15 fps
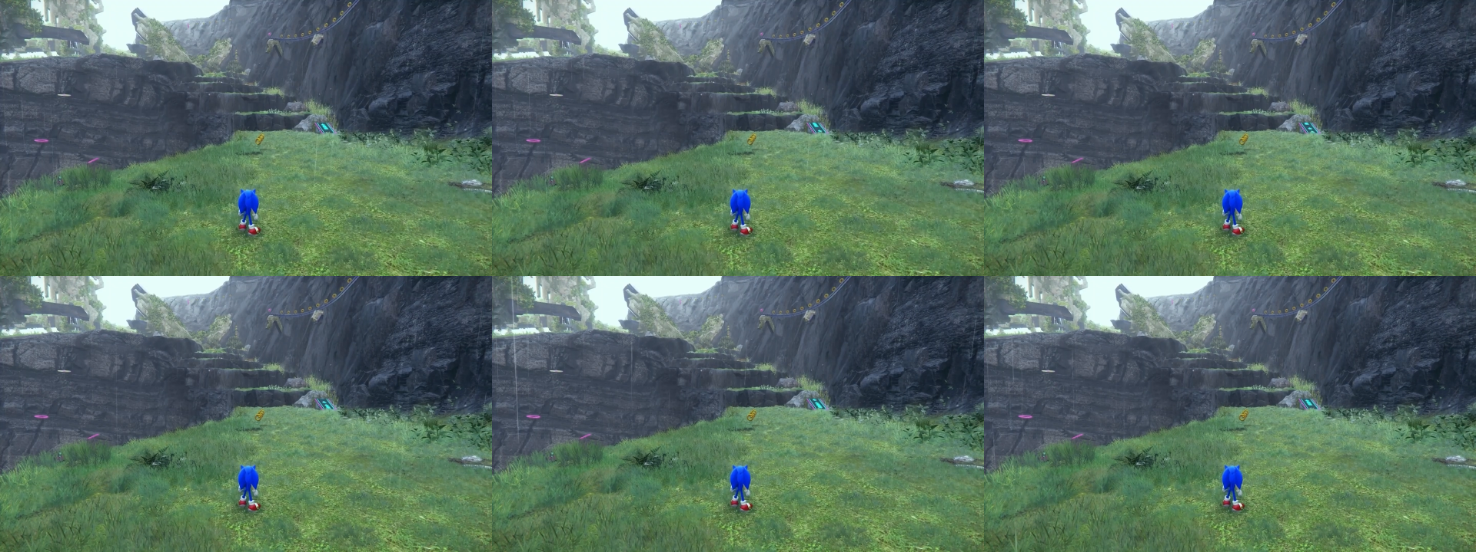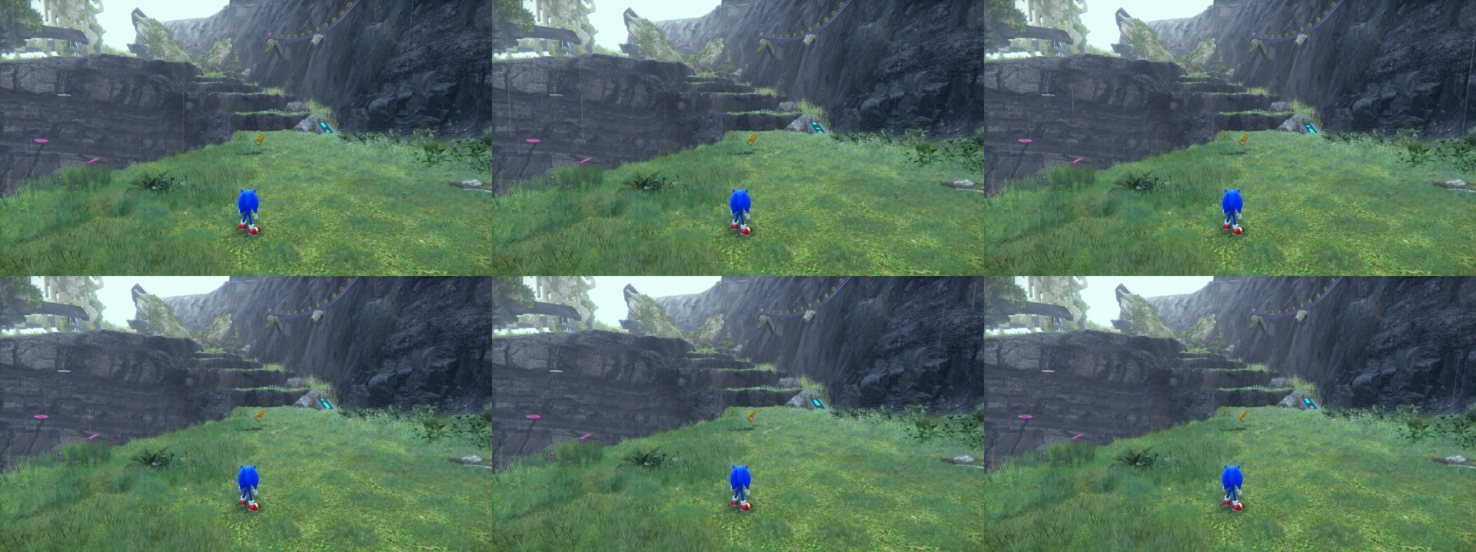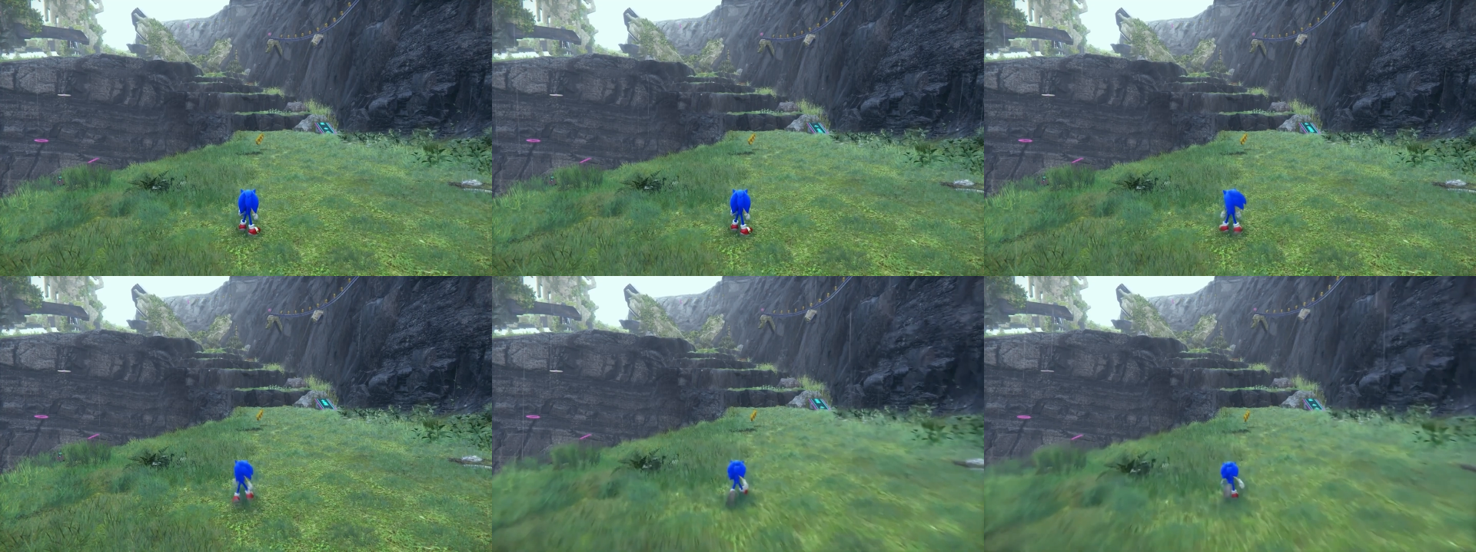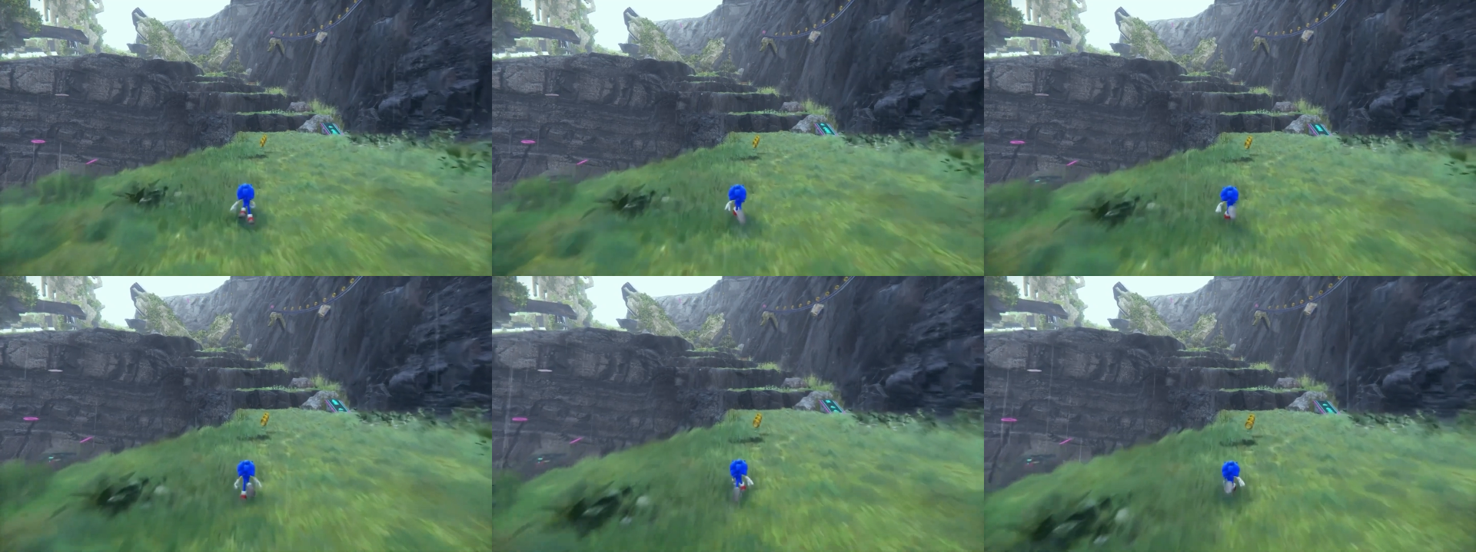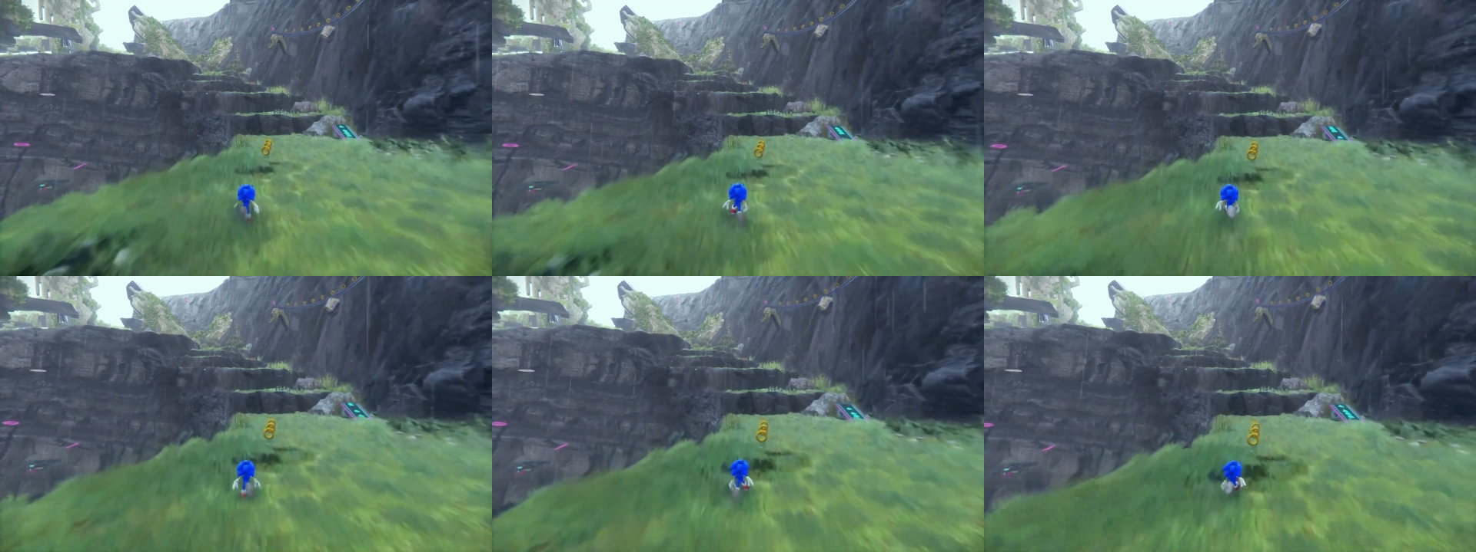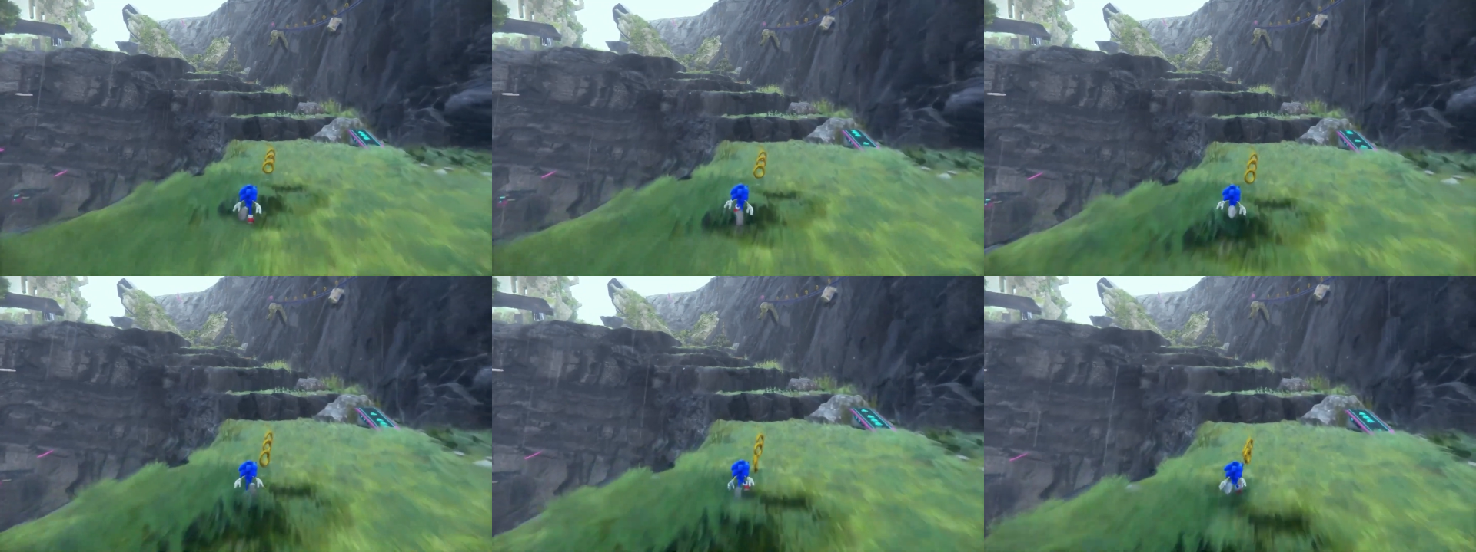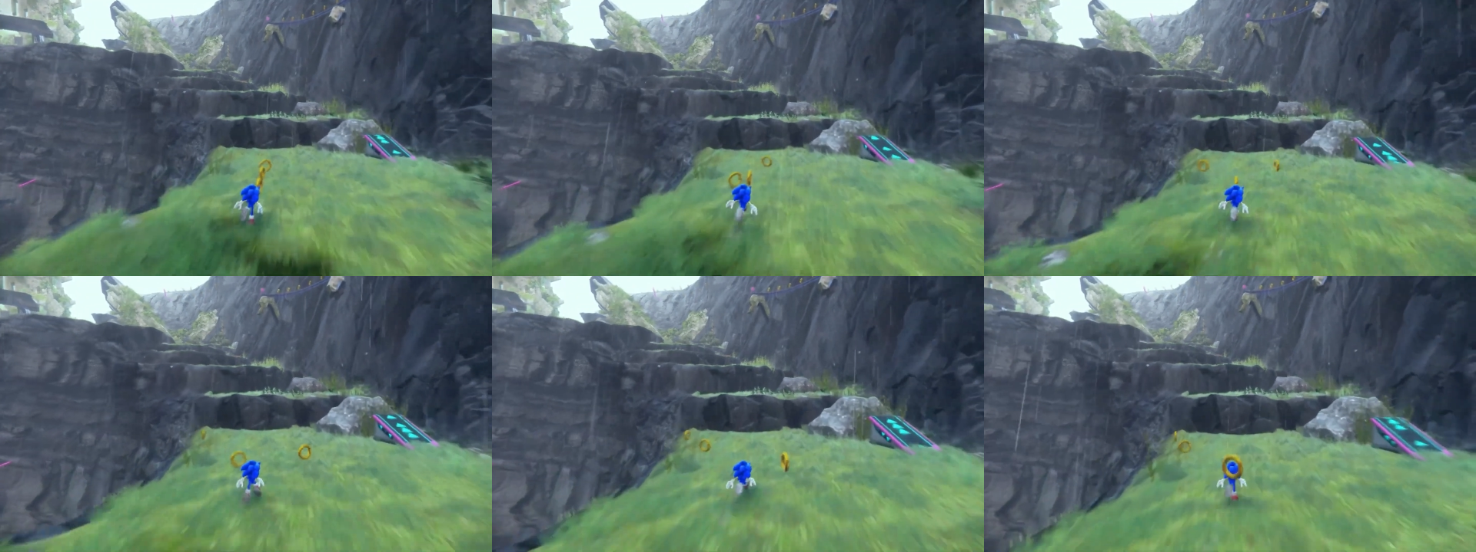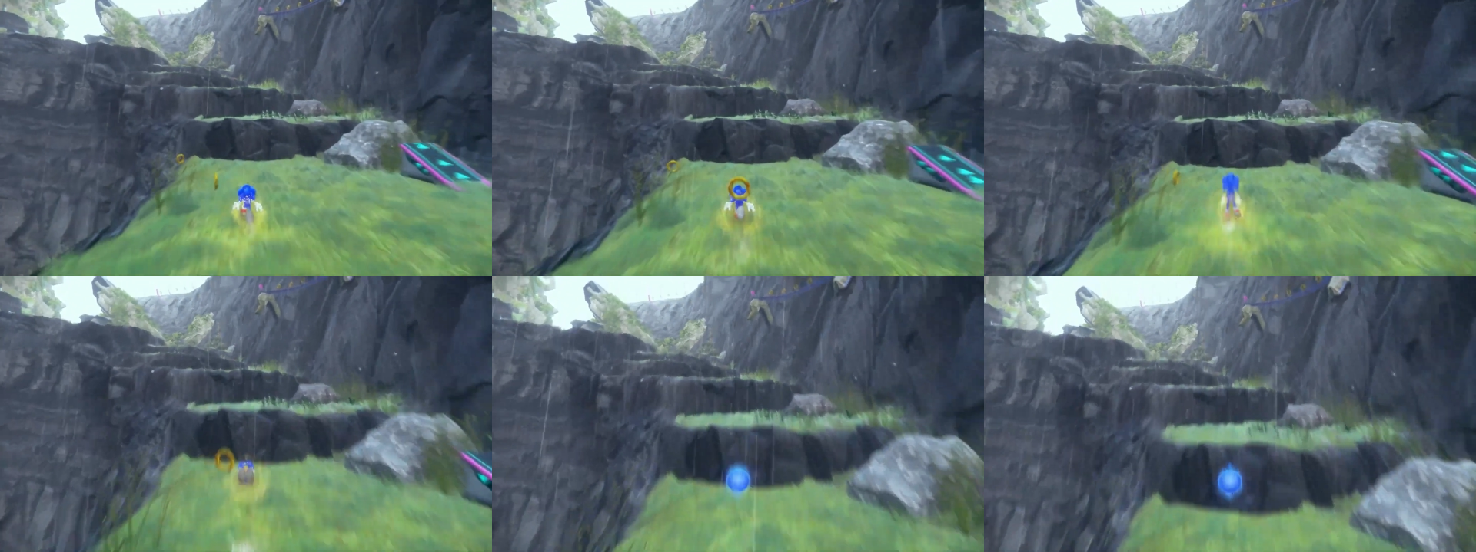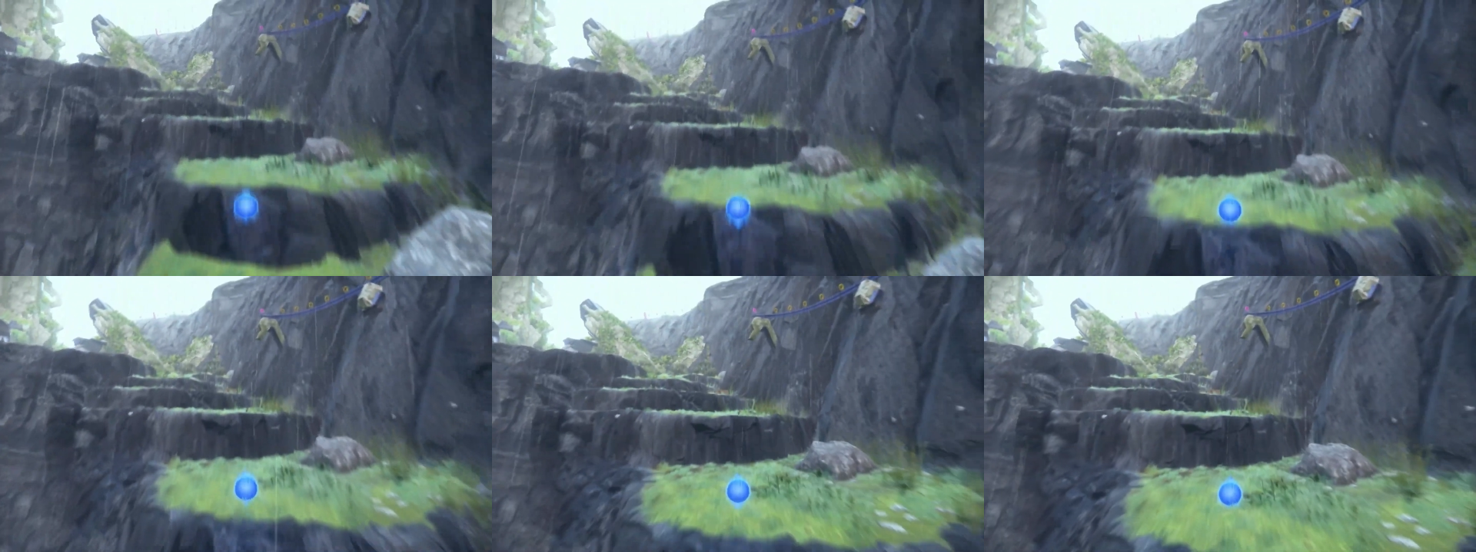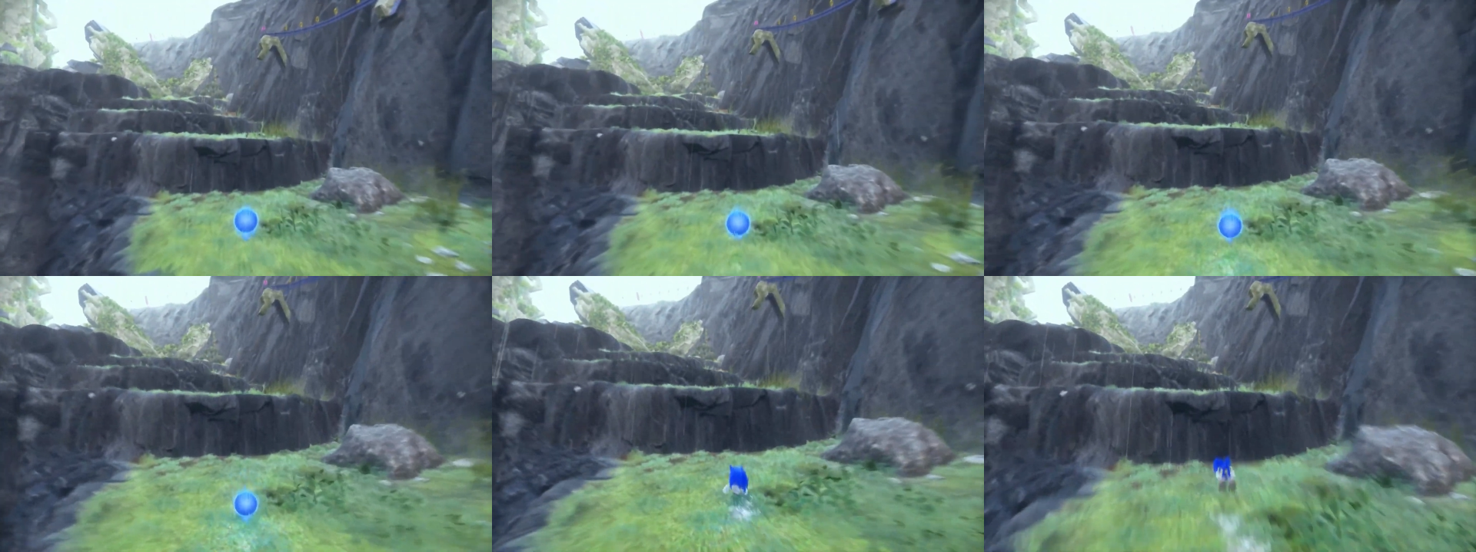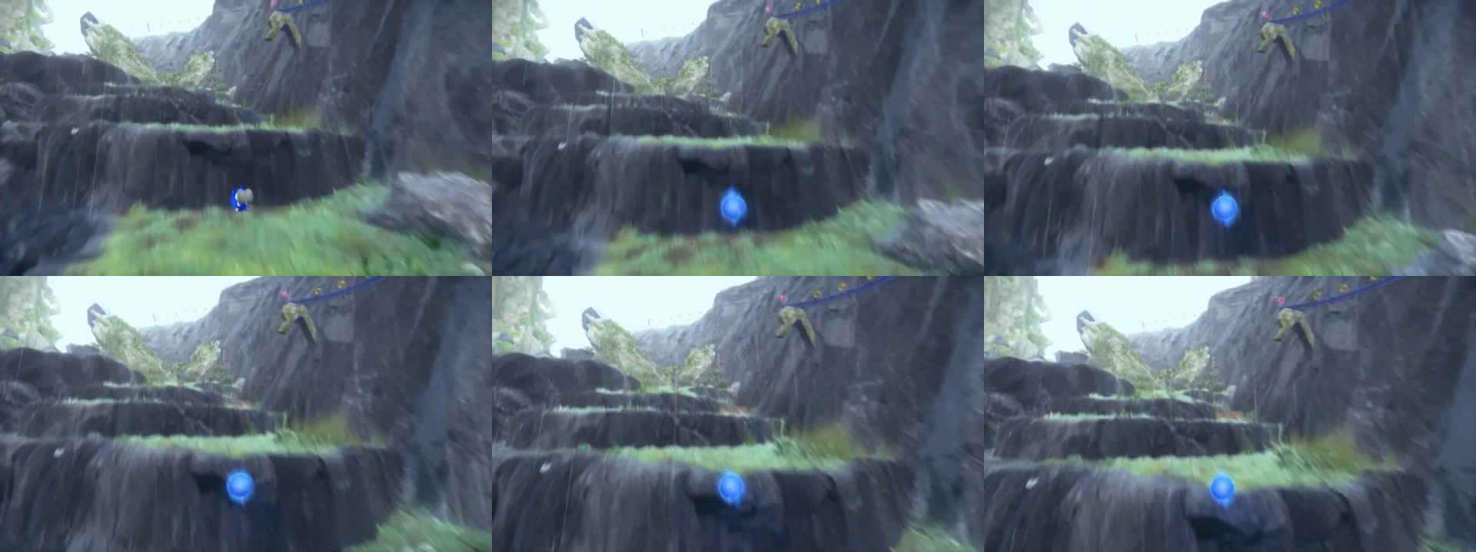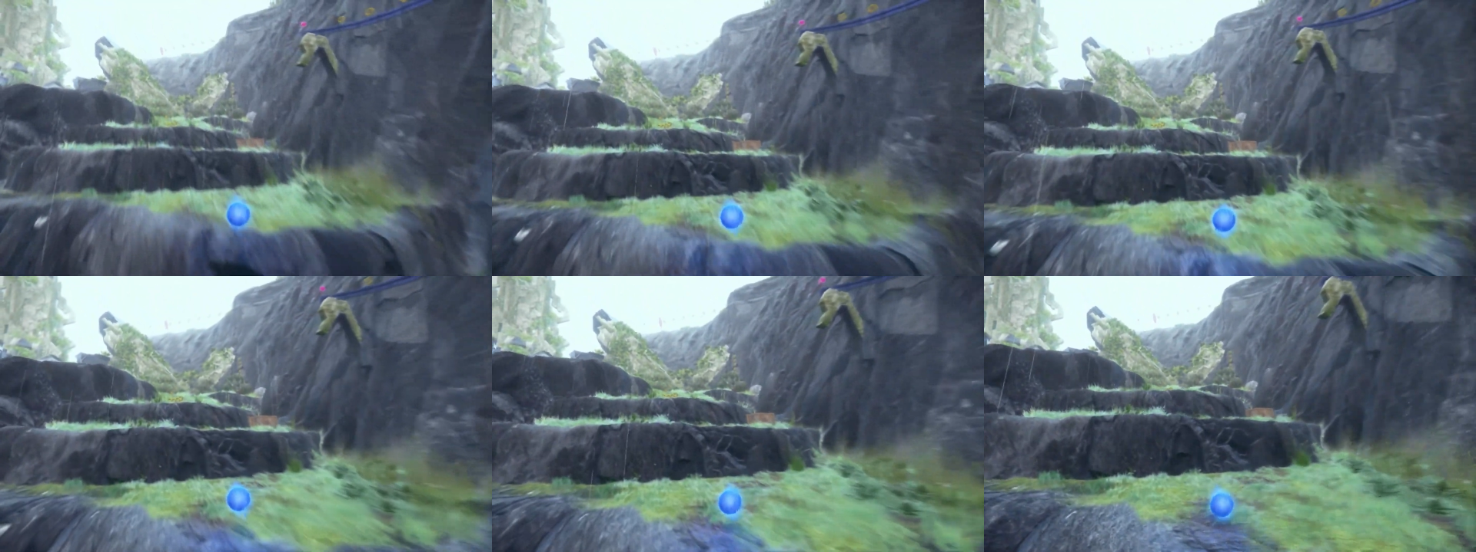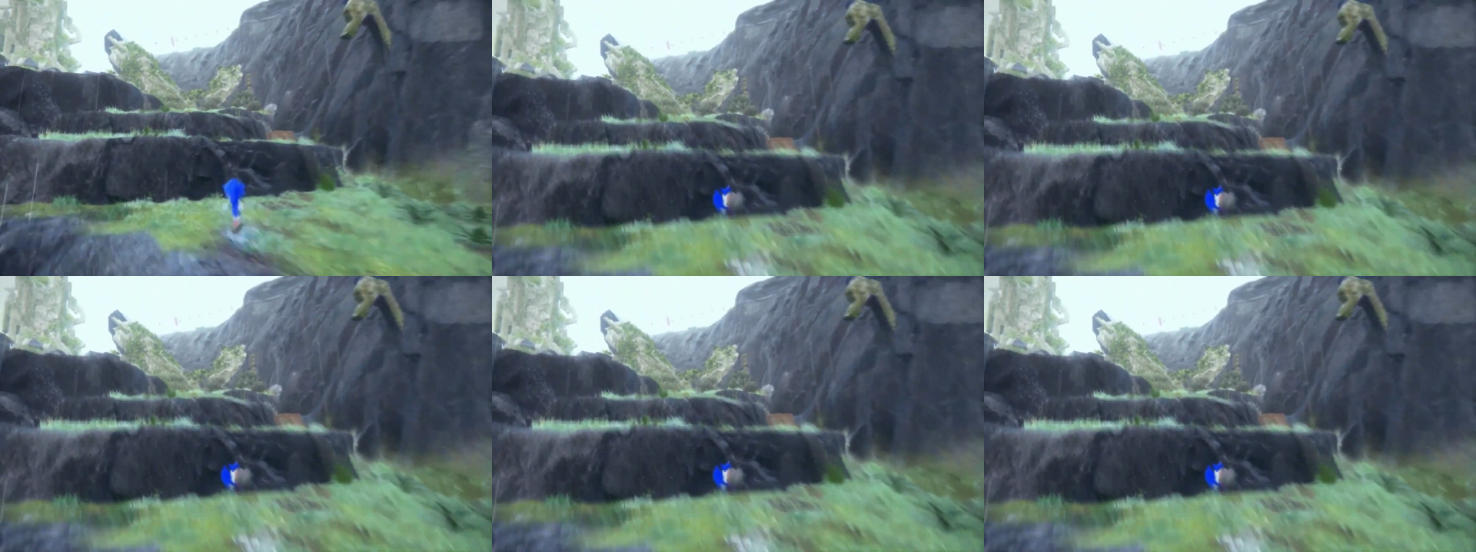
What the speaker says: Nobody's mouth can be seen.